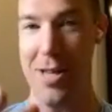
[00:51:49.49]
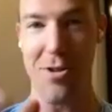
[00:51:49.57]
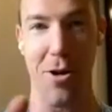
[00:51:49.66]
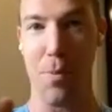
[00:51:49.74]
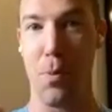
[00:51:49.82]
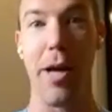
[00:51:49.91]

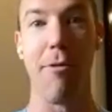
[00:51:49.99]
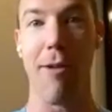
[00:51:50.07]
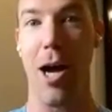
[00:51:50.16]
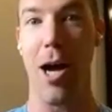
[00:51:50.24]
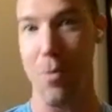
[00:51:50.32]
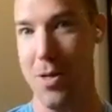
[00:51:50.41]
they start to play
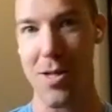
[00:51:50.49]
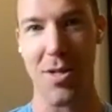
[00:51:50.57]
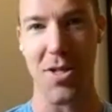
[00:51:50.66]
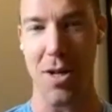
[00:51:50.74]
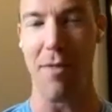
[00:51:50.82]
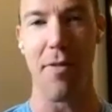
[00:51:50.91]
around with
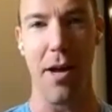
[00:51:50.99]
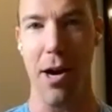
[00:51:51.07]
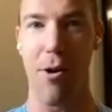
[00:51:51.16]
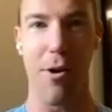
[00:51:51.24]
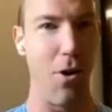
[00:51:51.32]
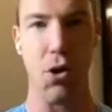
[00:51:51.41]
stuff
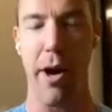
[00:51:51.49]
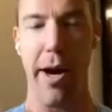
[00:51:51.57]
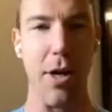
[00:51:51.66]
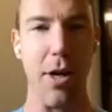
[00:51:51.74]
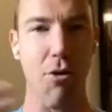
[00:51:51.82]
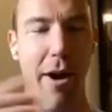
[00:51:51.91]
there, just
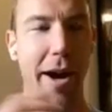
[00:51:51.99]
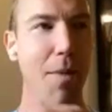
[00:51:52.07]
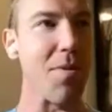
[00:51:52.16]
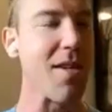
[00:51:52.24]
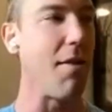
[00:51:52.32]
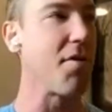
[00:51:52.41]
trying to
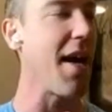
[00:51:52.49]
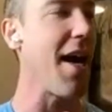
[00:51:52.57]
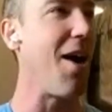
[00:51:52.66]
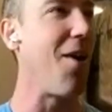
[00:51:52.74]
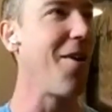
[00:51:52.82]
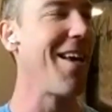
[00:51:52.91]
dry
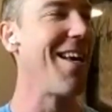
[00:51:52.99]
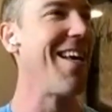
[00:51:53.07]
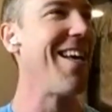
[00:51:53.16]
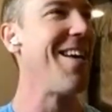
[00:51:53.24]
themselves out.